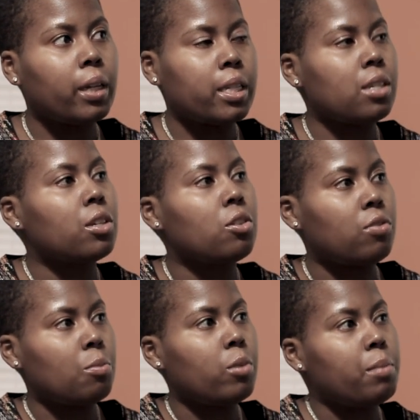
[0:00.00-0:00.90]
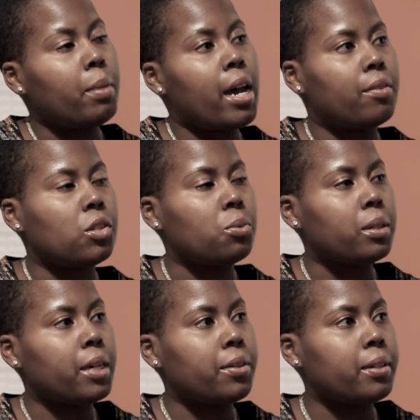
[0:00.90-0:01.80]
like took you from one path to
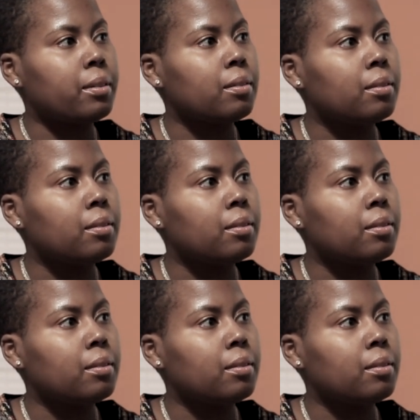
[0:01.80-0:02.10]
another?